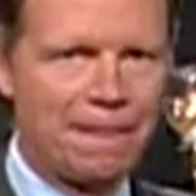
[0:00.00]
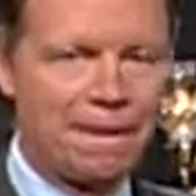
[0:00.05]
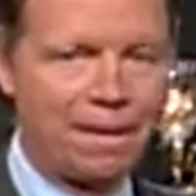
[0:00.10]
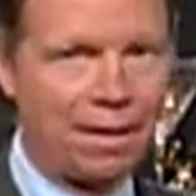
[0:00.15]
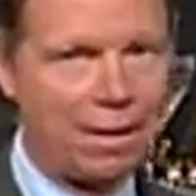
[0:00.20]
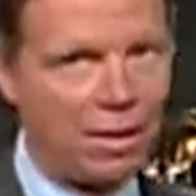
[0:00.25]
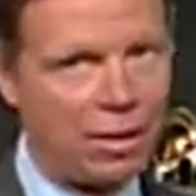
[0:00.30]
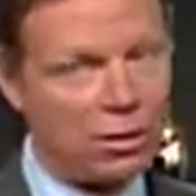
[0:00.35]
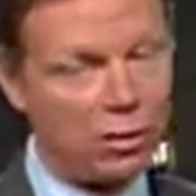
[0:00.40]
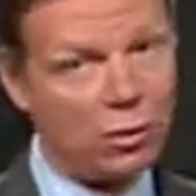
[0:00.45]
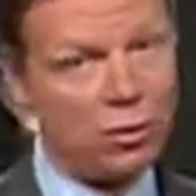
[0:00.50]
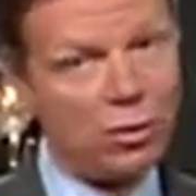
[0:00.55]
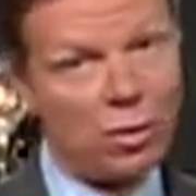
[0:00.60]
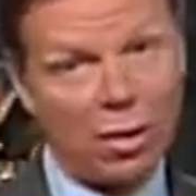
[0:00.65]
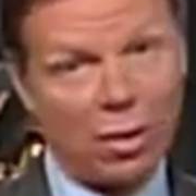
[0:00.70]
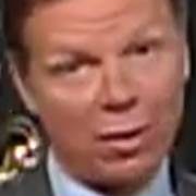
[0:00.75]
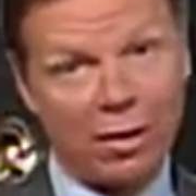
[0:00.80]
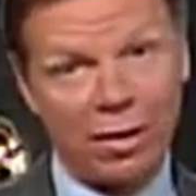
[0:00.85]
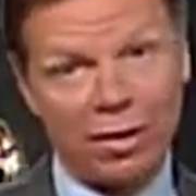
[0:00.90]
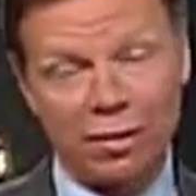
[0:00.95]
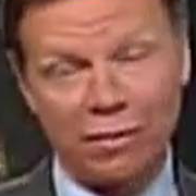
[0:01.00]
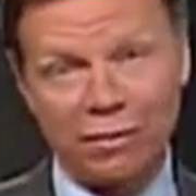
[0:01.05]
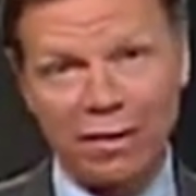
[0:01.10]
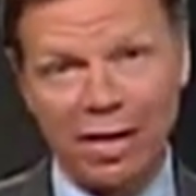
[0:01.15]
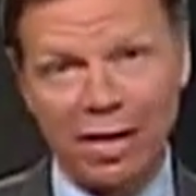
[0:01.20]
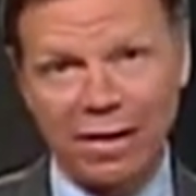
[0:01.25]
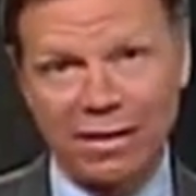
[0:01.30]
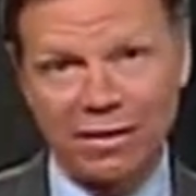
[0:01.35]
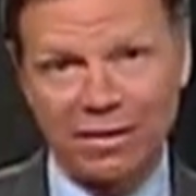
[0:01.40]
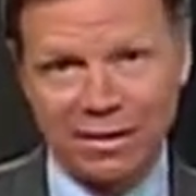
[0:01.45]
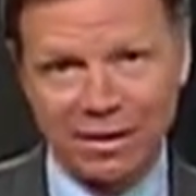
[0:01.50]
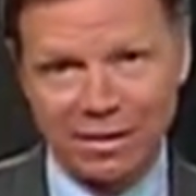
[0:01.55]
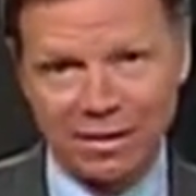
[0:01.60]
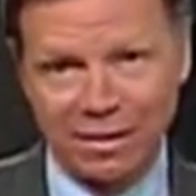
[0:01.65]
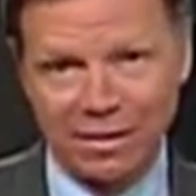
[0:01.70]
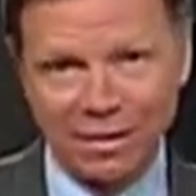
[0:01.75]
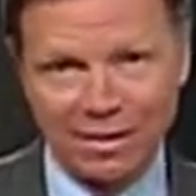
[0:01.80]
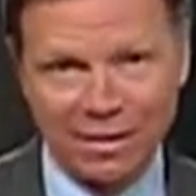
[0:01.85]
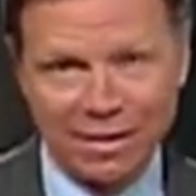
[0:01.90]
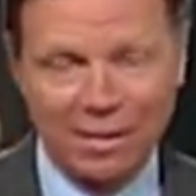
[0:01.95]
Are you aware of the fact
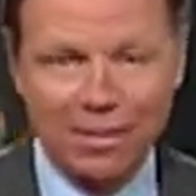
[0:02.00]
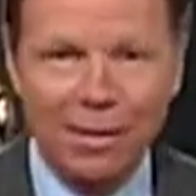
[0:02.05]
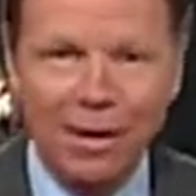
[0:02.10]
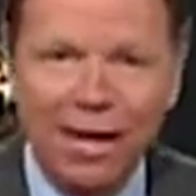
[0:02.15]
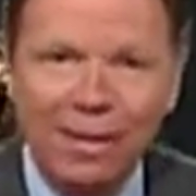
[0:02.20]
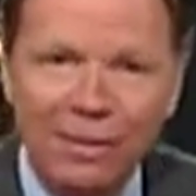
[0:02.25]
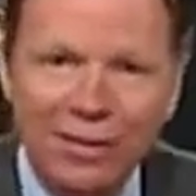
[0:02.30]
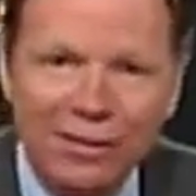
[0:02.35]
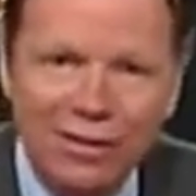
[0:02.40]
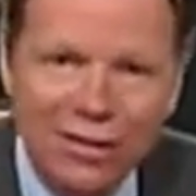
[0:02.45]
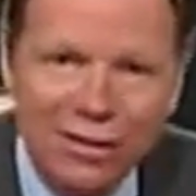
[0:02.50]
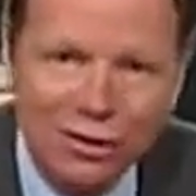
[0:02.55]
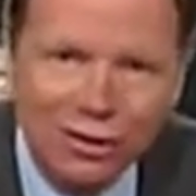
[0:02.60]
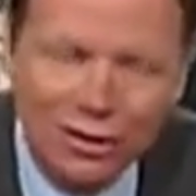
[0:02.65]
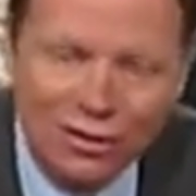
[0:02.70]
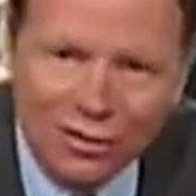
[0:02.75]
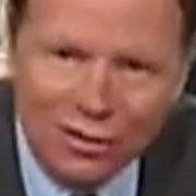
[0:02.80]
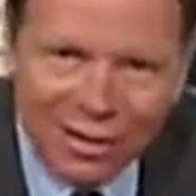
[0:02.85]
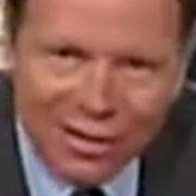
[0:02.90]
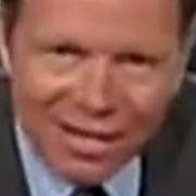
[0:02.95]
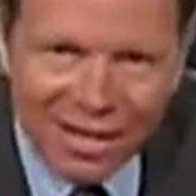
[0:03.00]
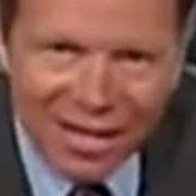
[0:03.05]
that the Bible teaches